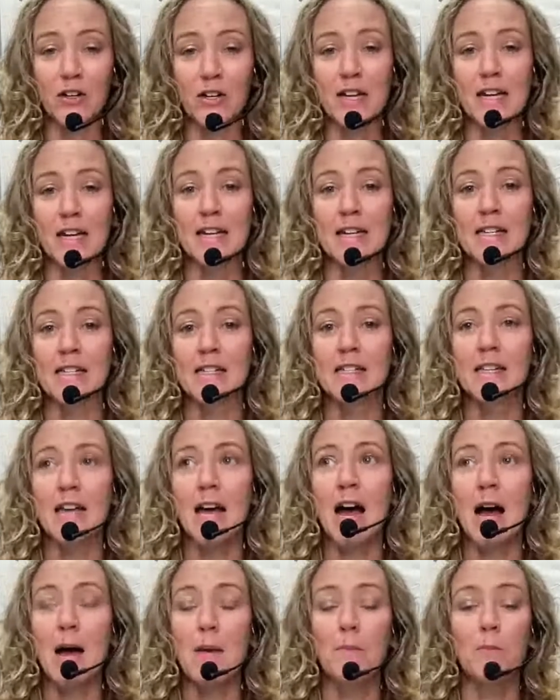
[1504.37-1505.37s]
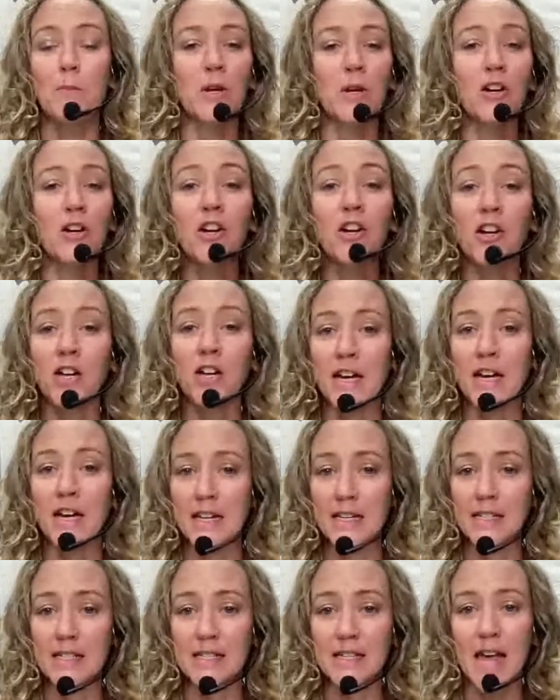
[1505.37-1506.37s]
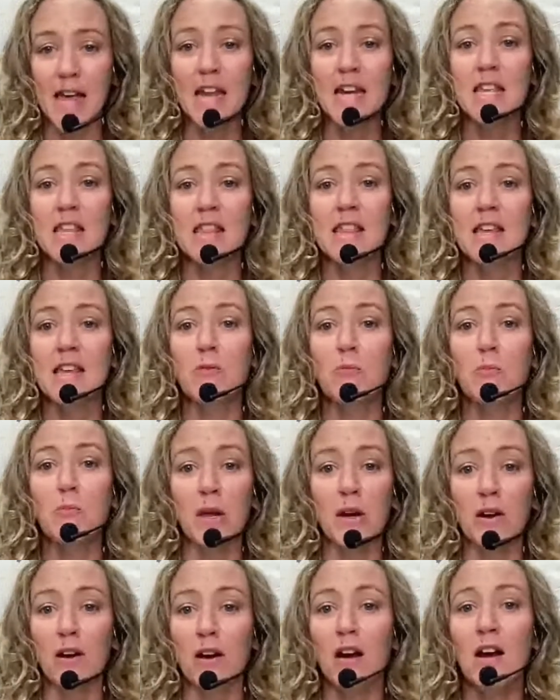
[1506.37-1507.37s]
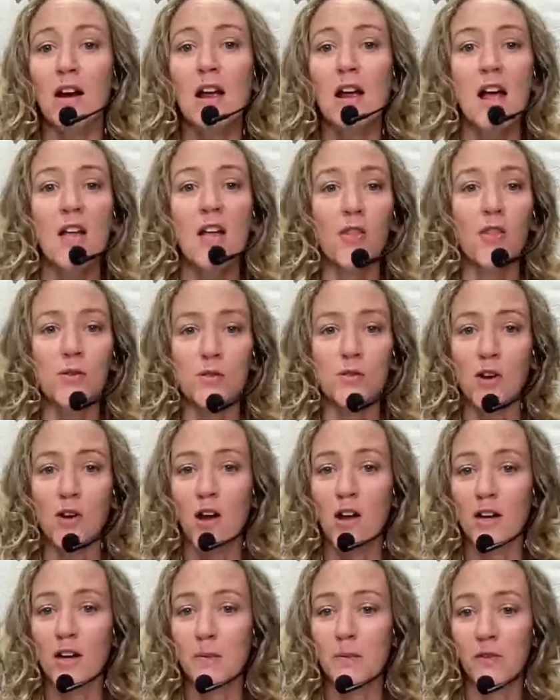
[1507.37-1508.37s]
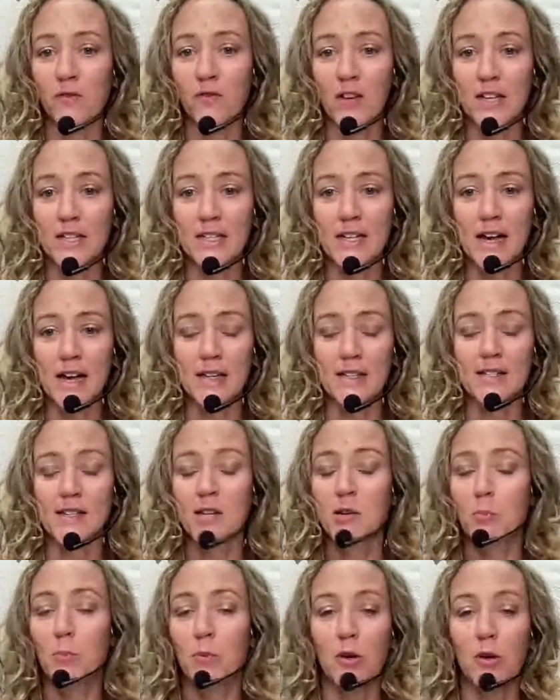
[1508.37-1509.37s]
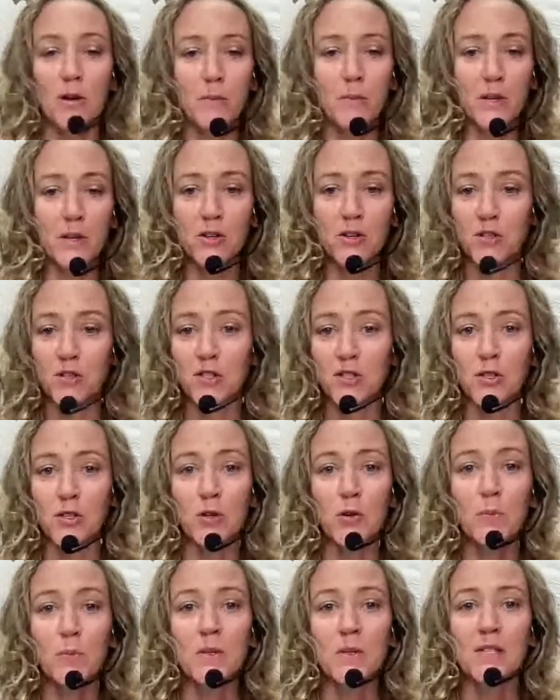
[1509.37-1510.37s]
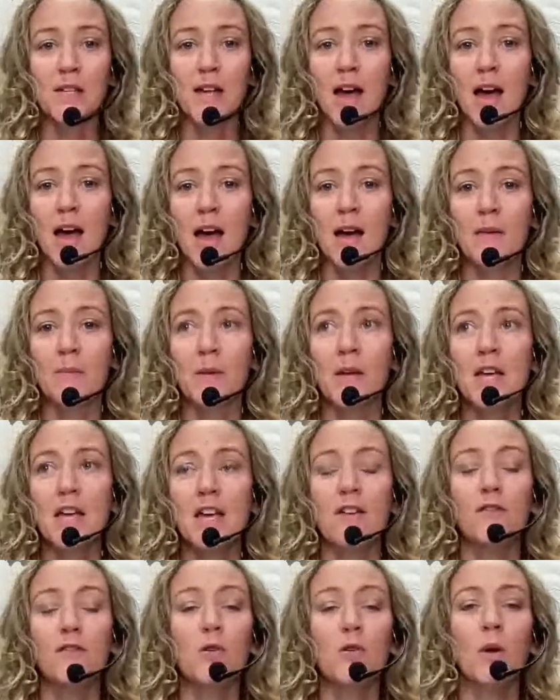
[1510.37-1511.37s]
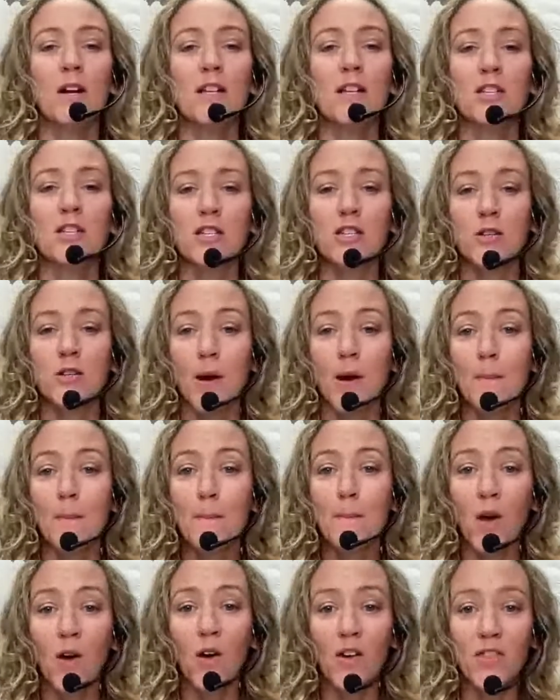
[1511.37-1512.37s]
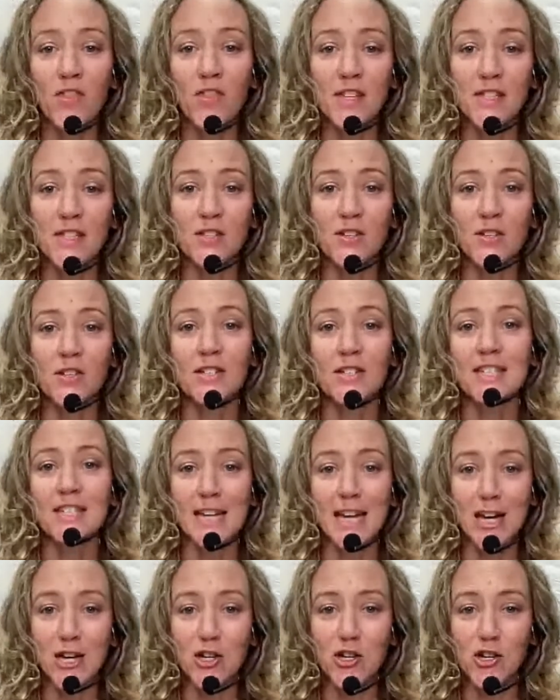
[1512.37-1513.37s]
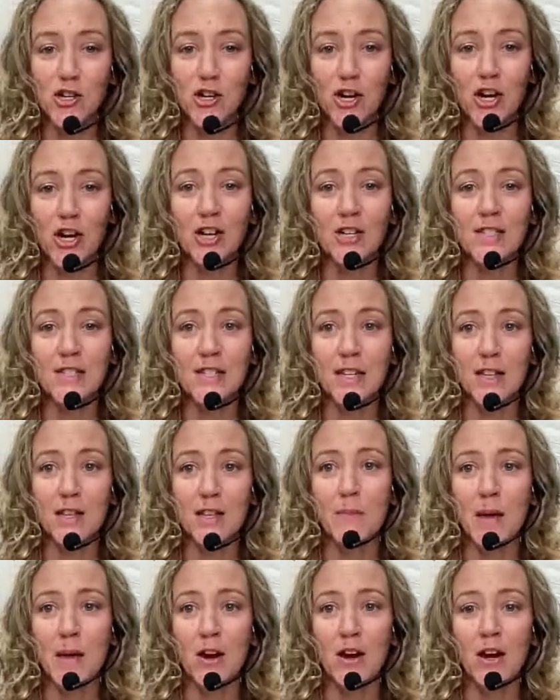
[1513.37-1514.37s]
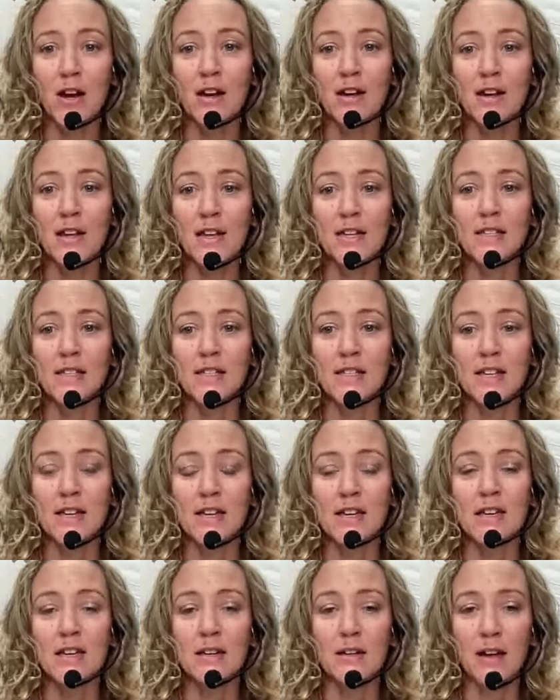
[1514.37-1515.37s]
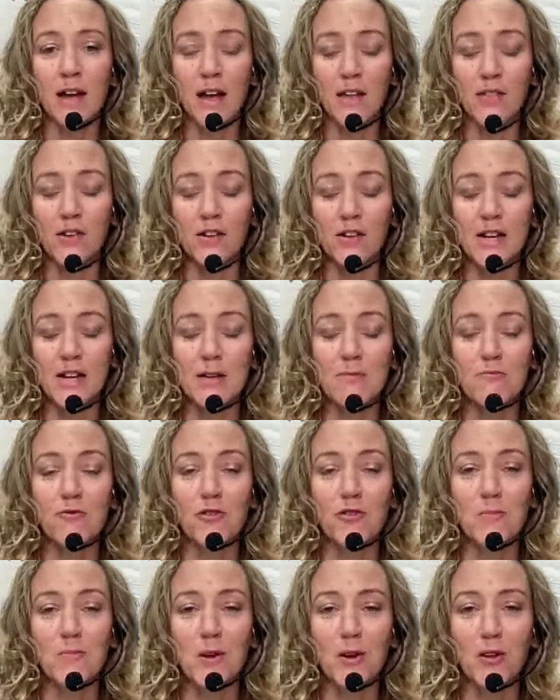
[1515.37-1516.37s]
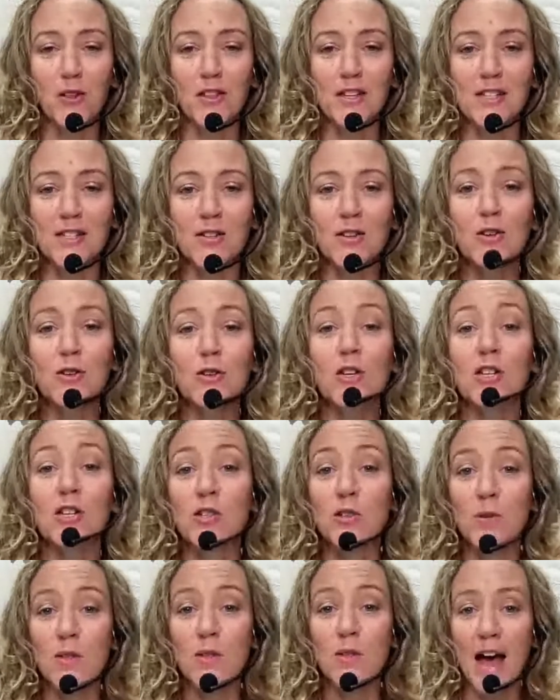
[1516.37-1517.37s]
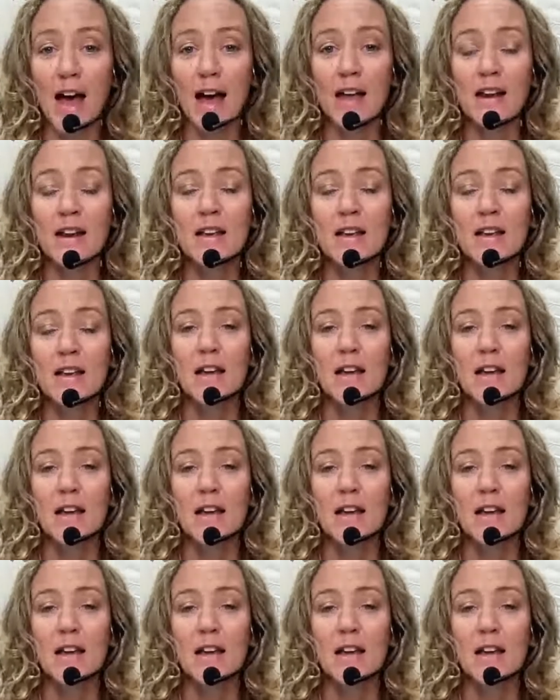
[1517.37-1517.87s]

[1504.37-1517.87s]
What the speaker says: greens, bitter greens, anything bitter. Those are all going to be fantastic. Put them in your soups. If you wanted to do a milk thistle tincture, silymarin is the other name for milk thistle. You could do that.